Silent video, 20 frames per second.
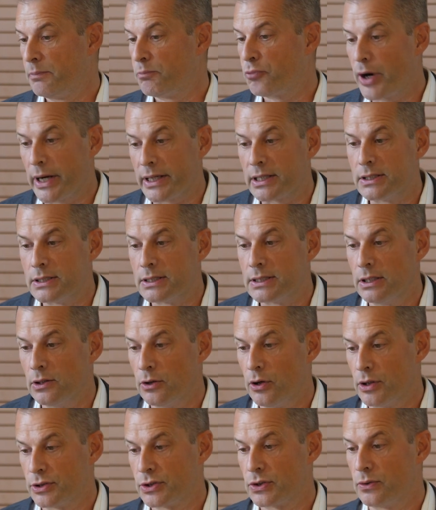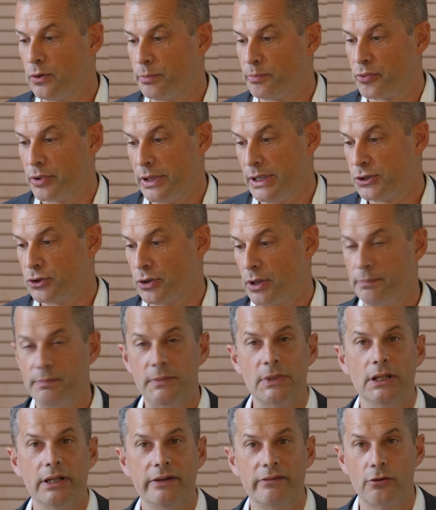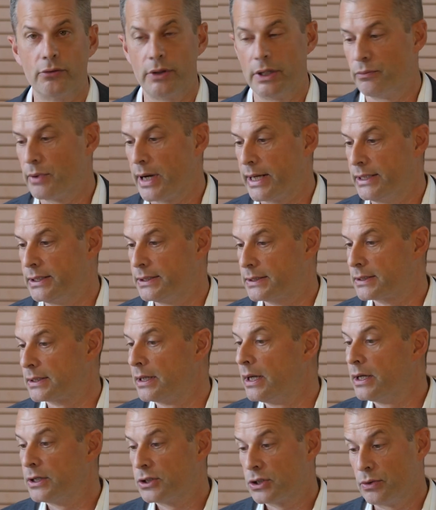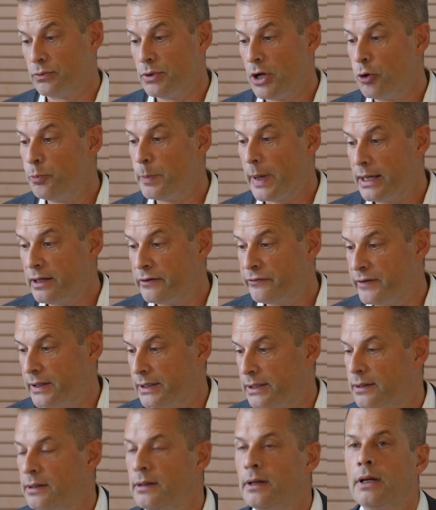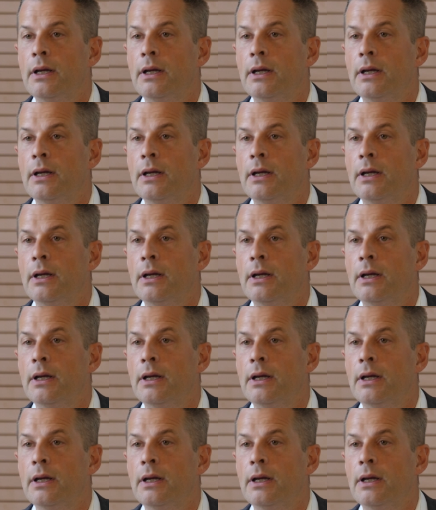pregnancy loss or preterm delivery rates, so no benefit.